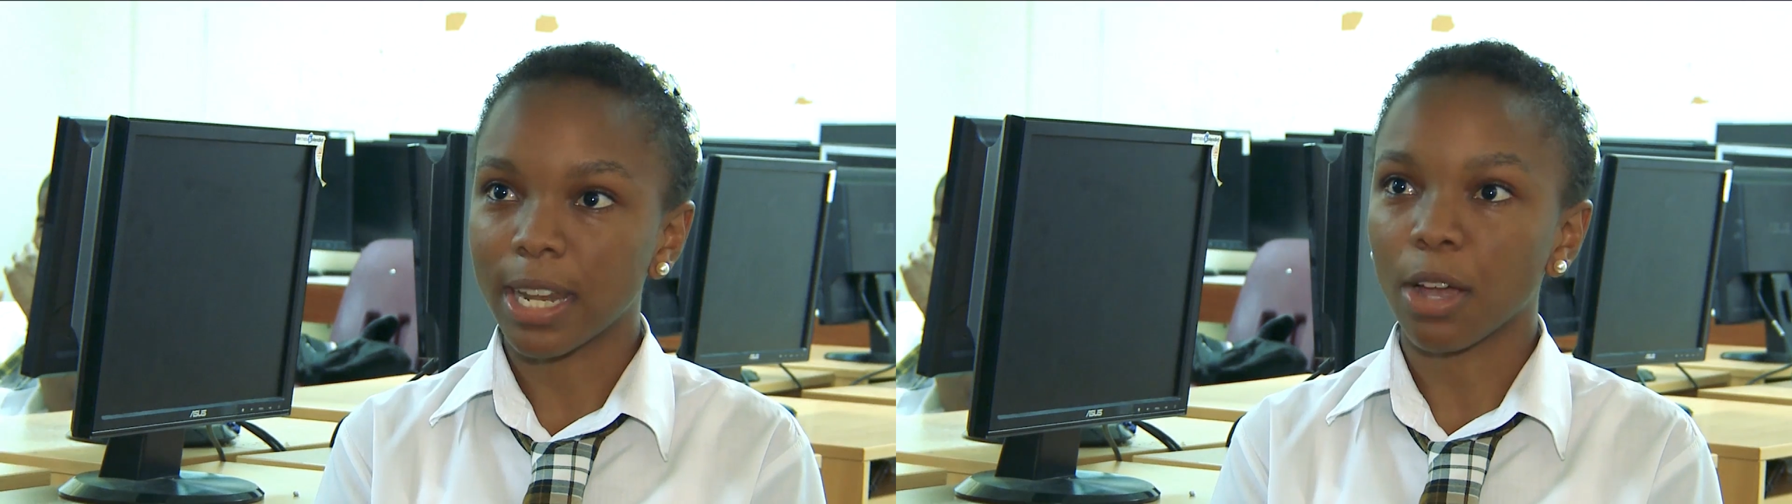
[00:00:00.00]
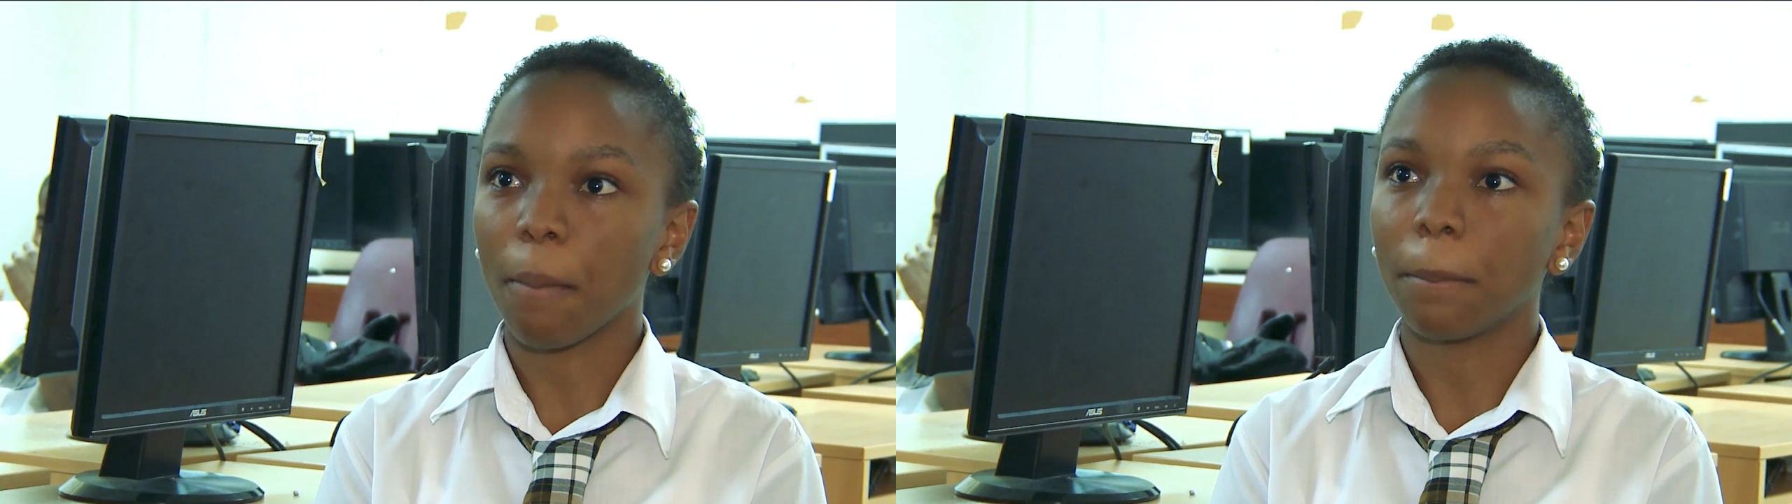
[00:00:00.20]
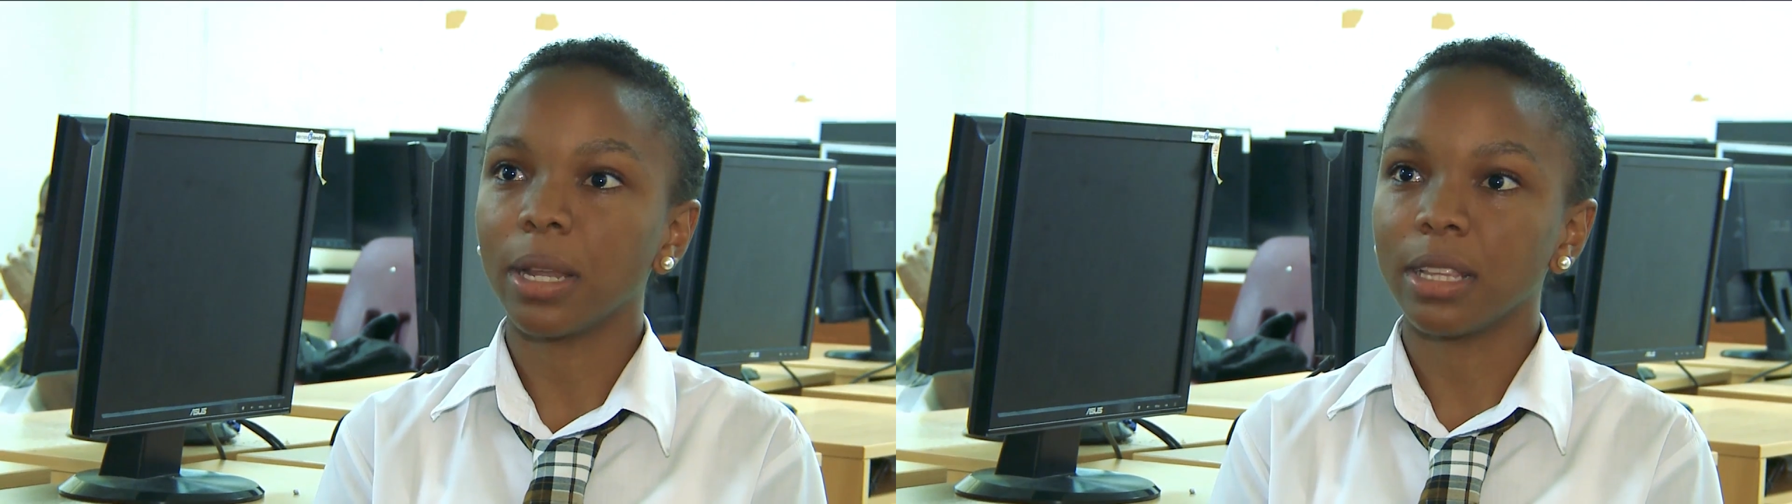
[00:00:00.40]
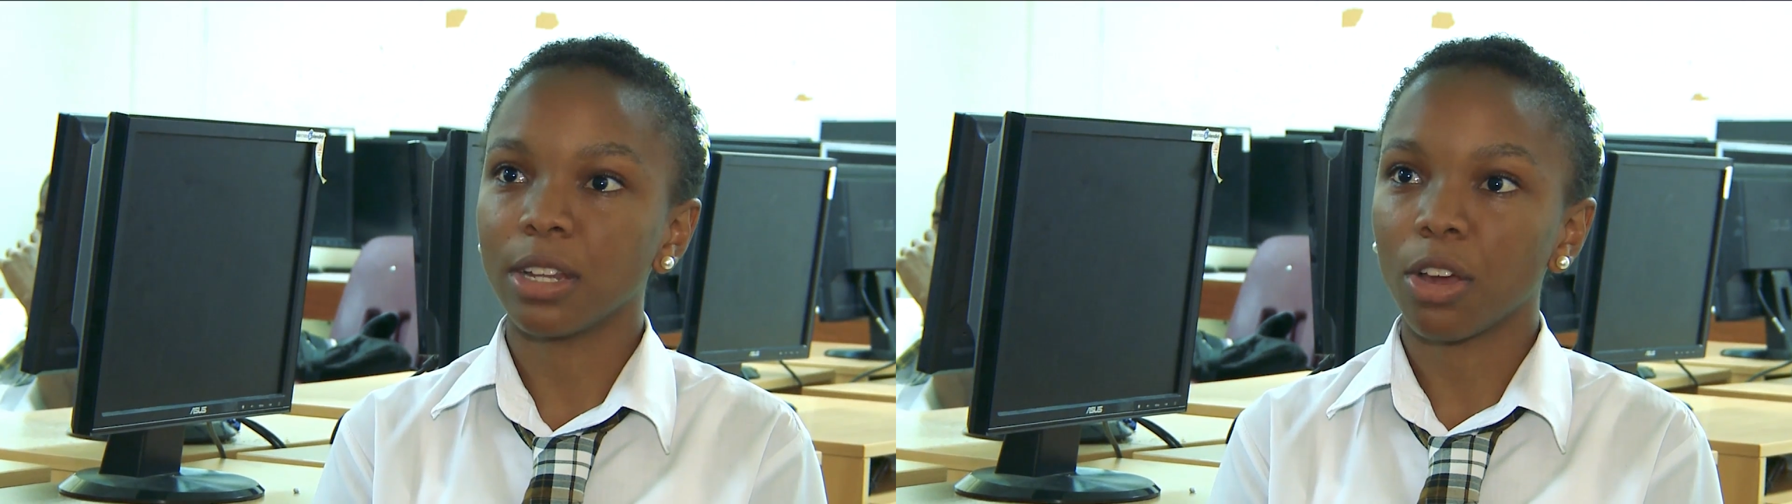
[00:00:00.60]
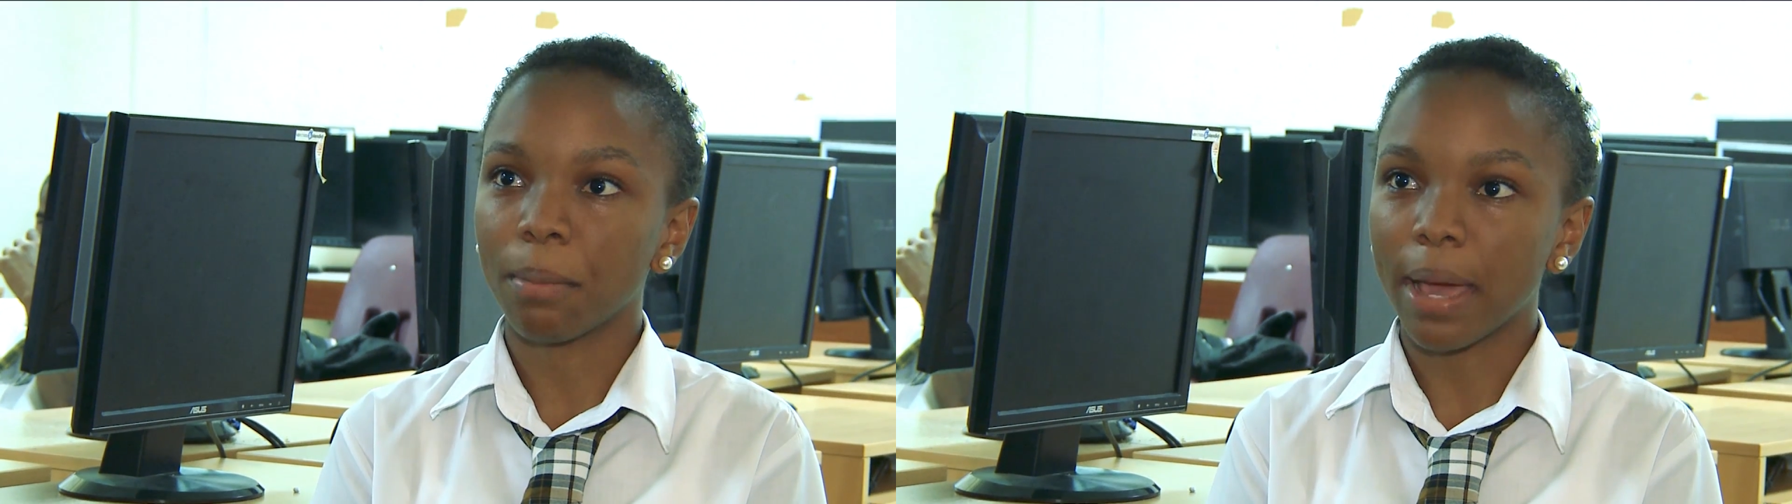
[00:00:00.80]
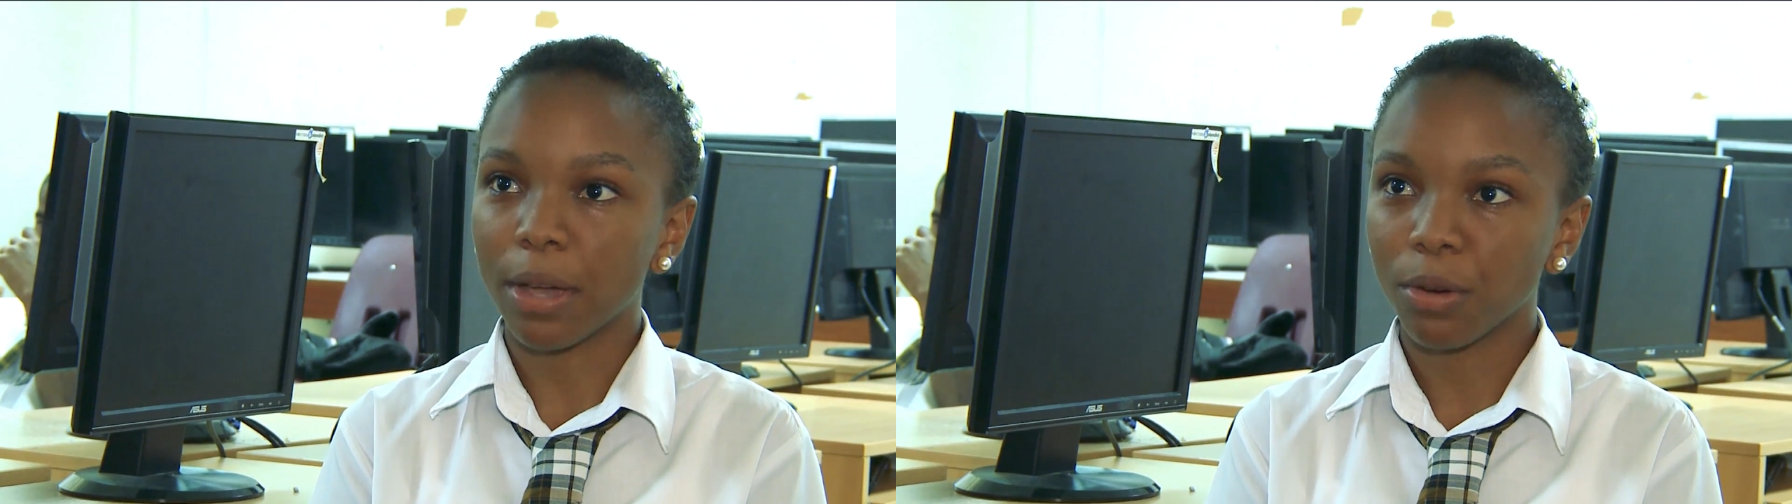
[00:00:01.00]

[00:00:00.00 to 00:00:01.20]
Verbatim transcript: and I complete it on my